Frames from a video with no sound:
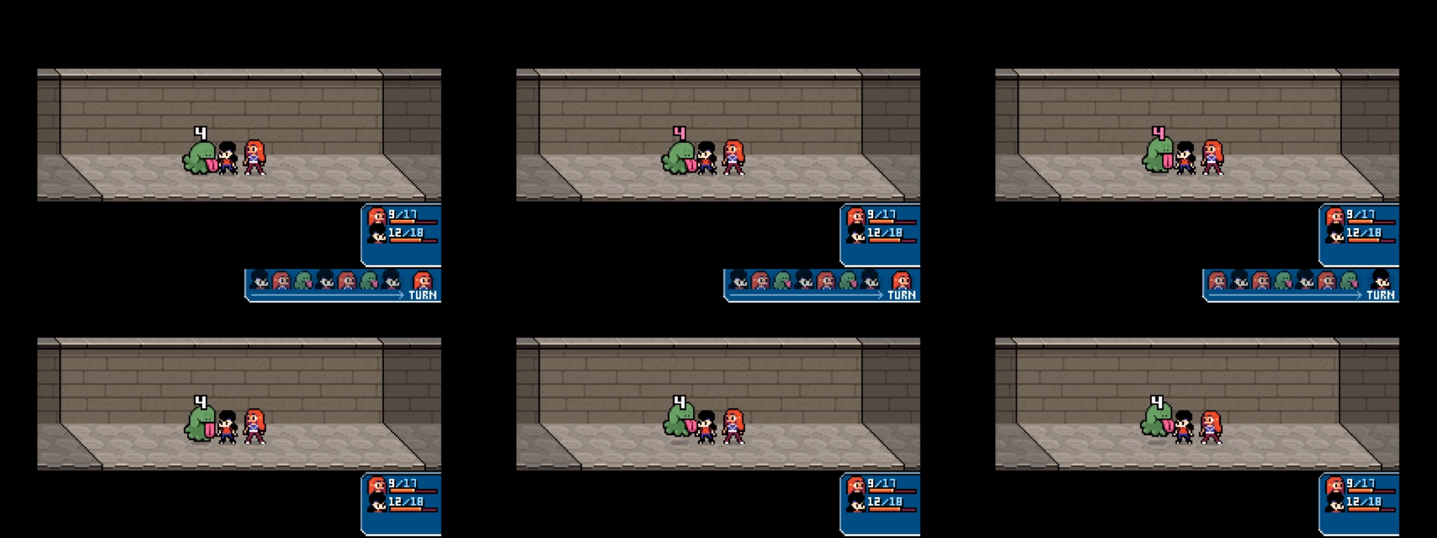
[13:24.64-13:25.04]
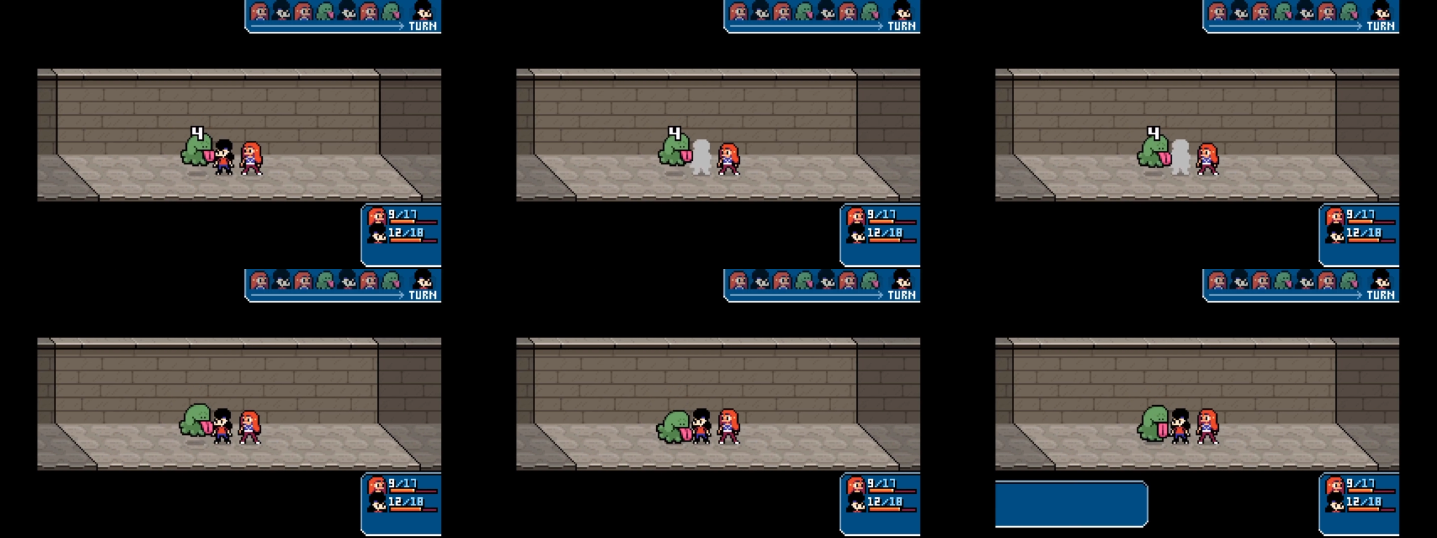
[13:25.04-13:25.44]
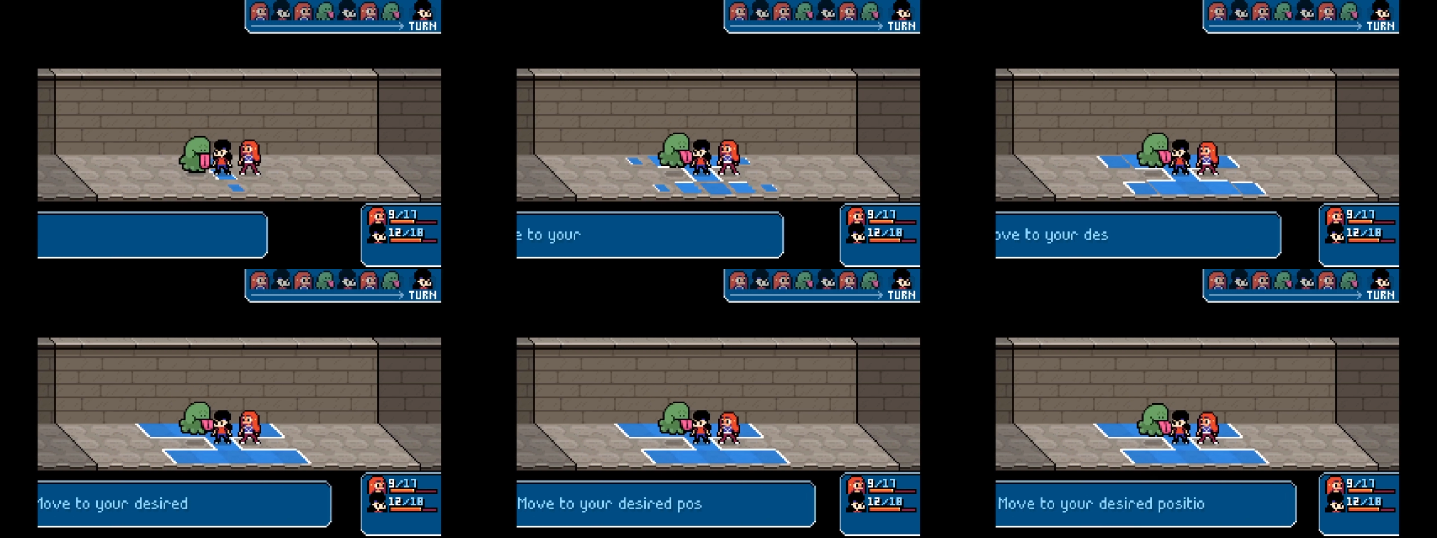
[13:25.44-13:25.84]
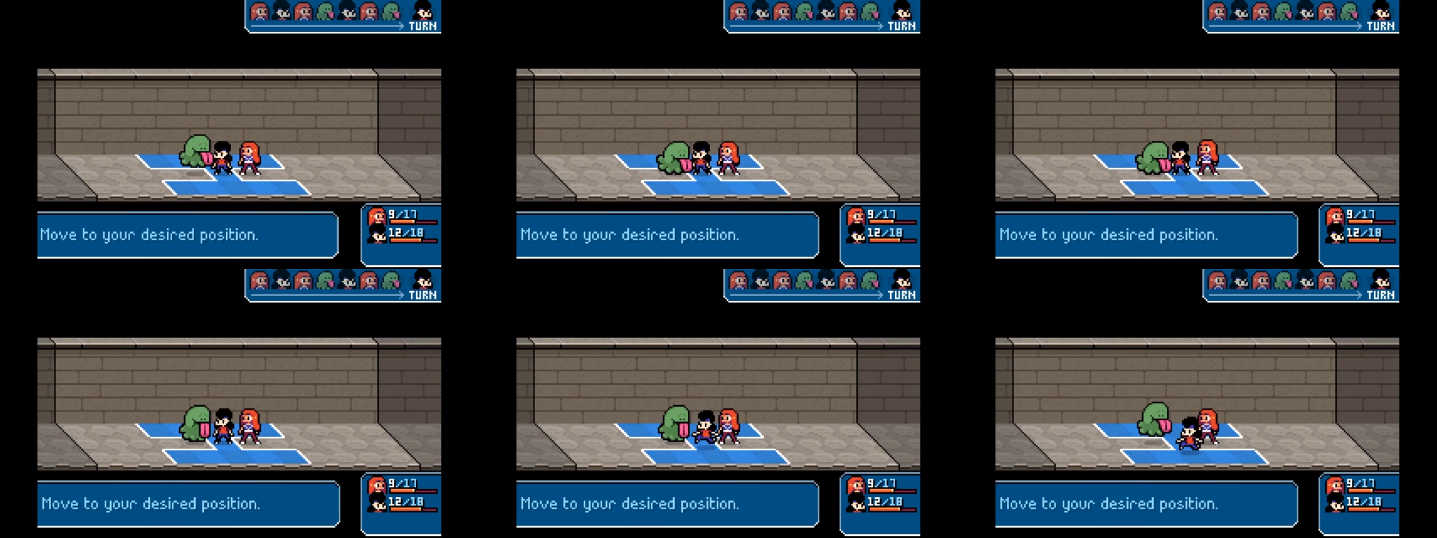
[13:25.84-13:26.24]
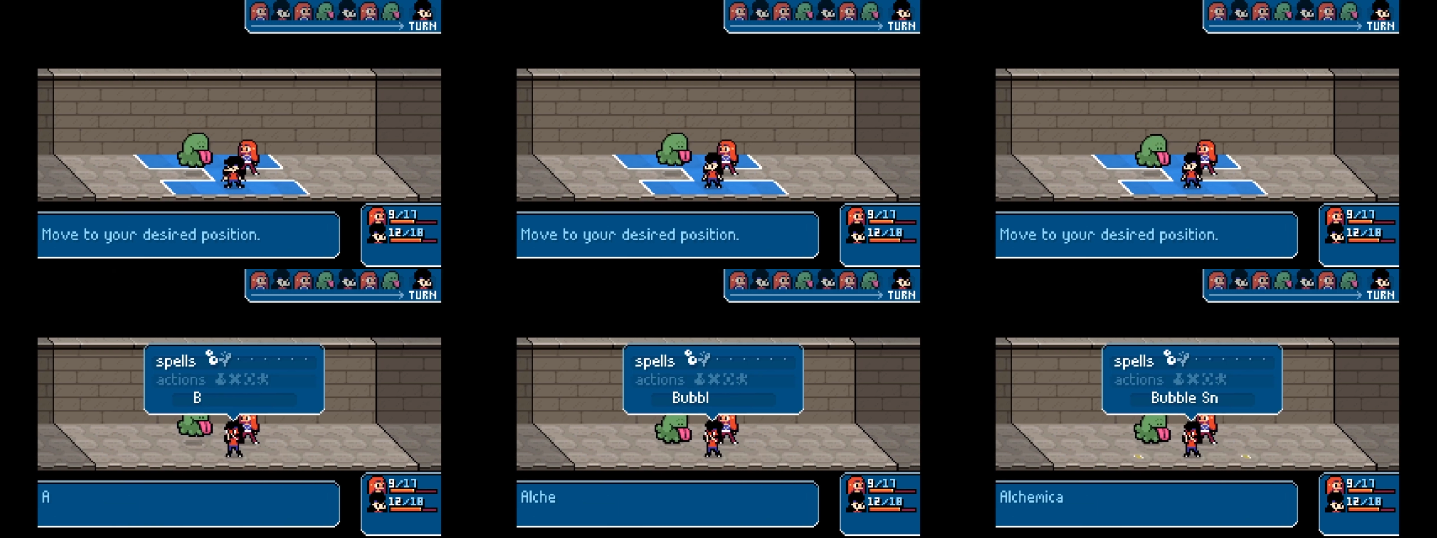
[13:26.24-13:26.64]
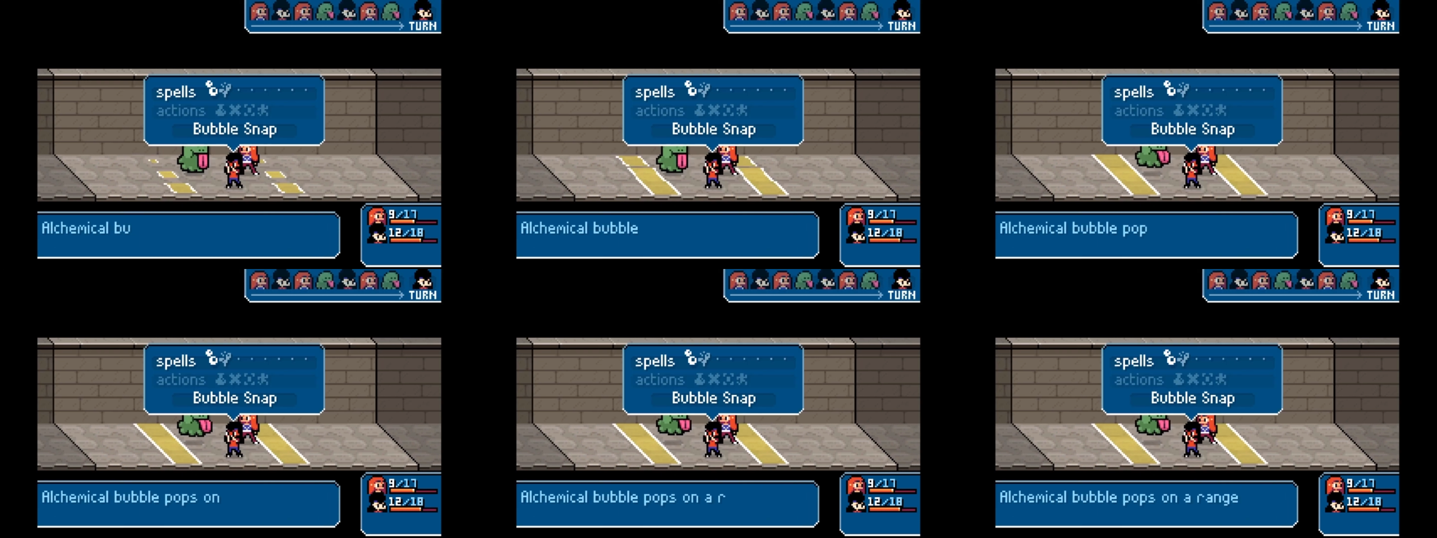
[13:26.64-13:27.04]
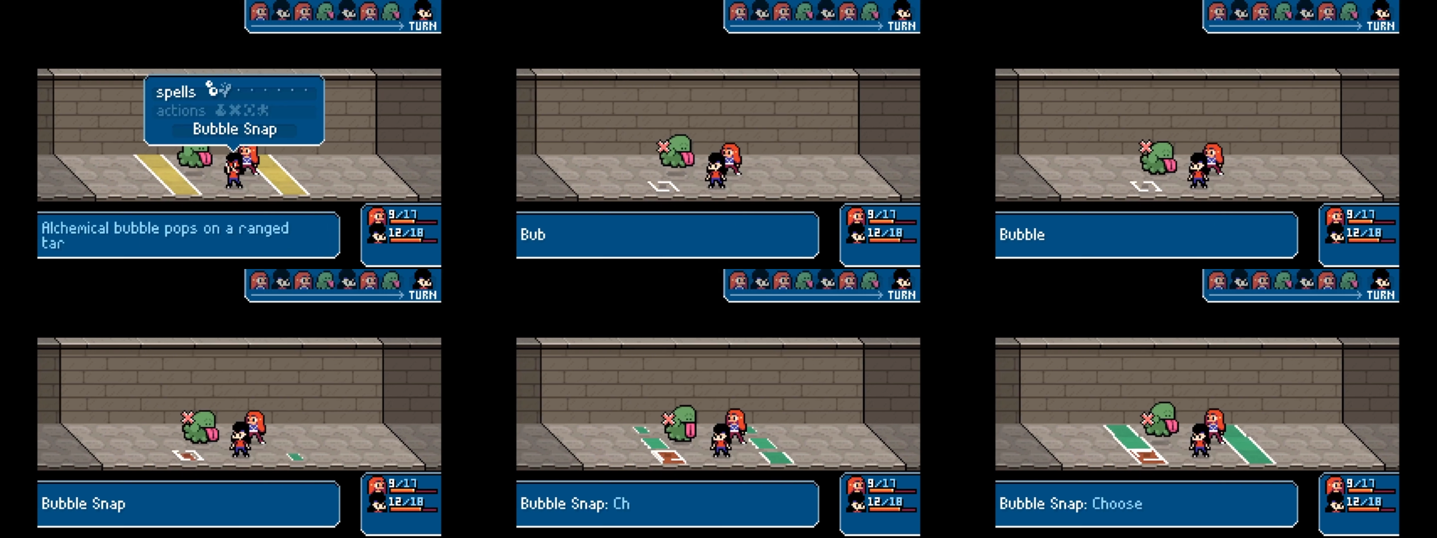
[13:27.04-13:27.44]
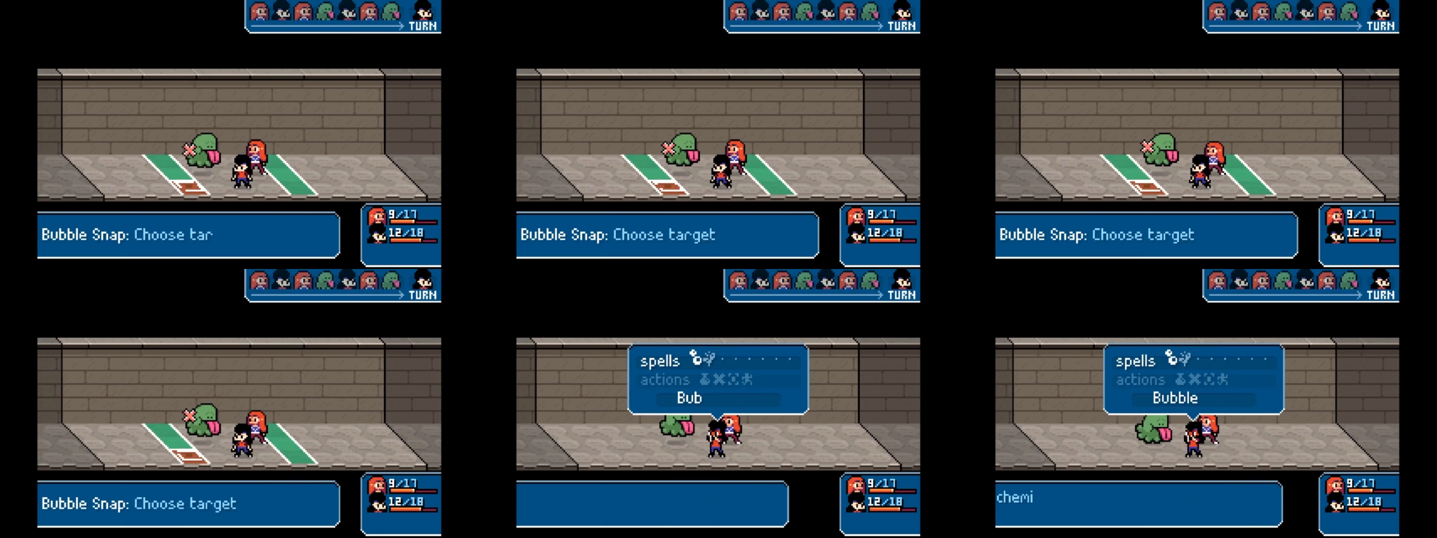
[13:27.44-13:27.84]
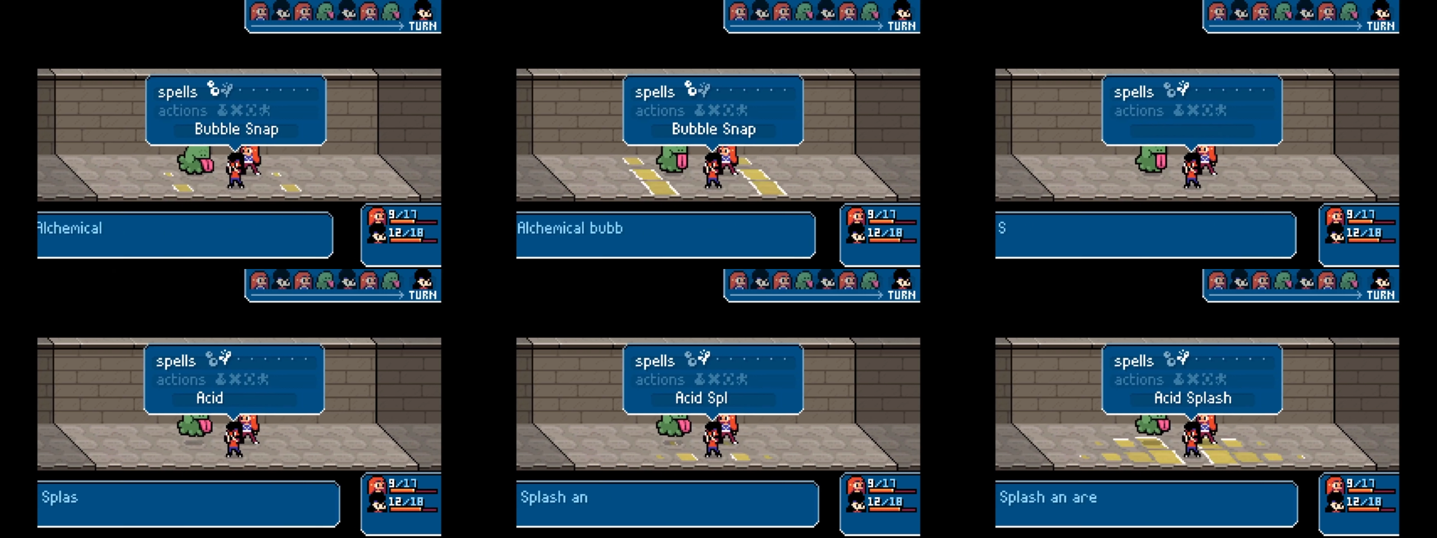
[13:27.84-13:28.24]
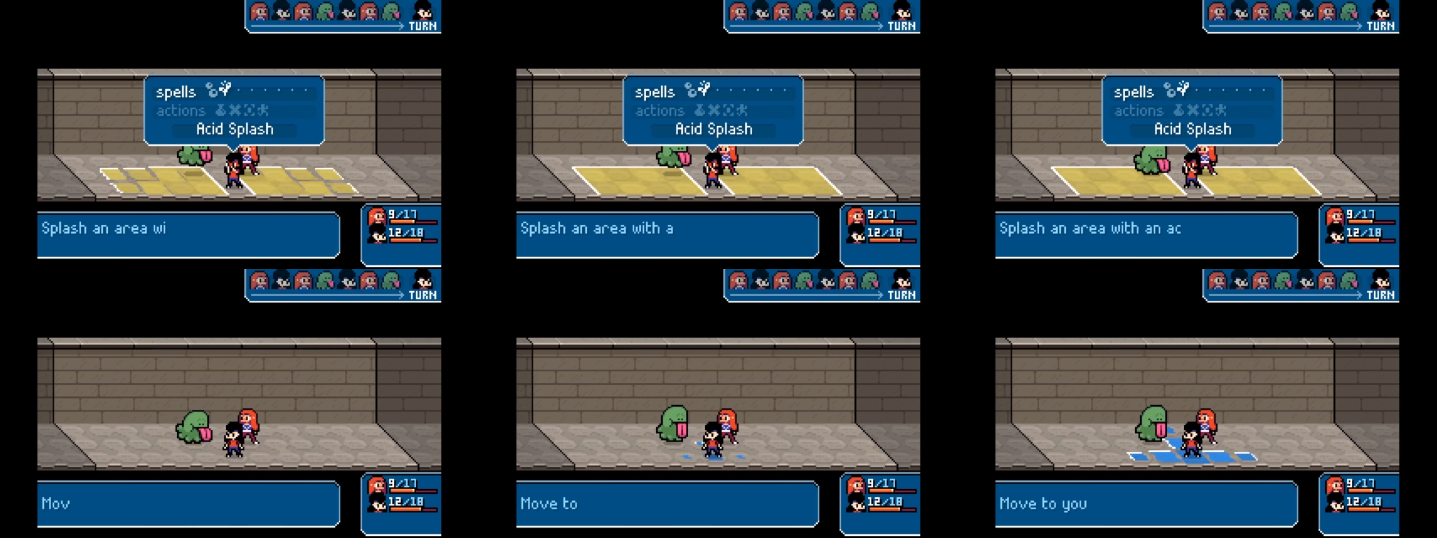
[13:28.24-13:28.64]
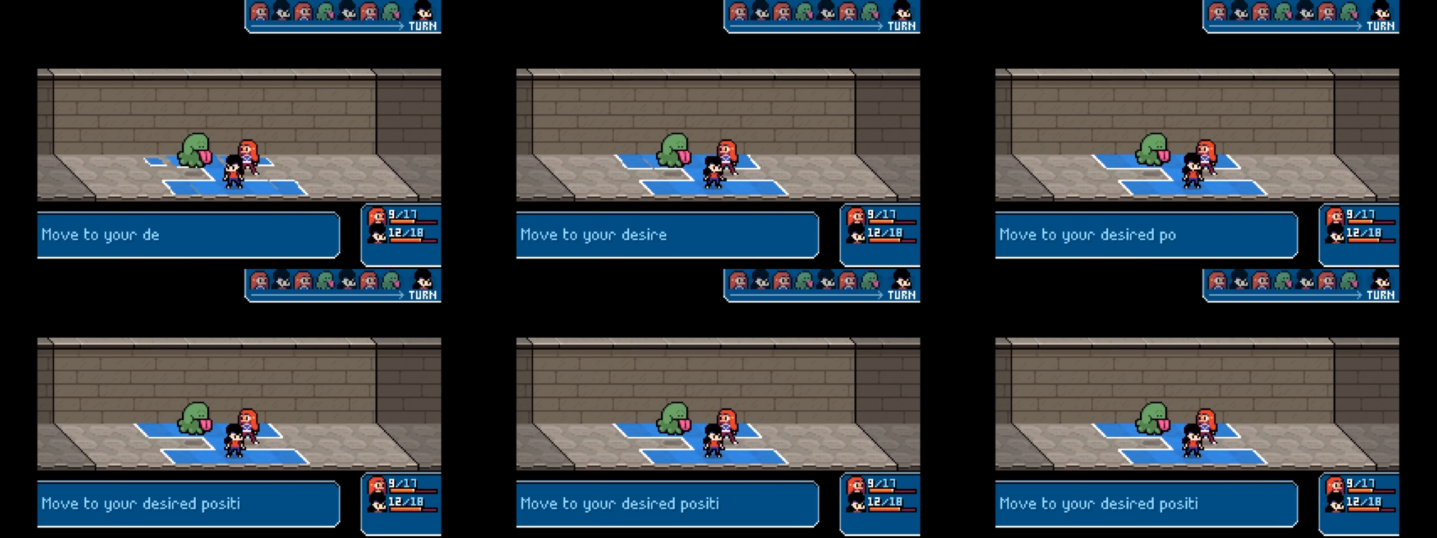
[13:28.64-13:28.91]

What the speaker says: (no speaker visible)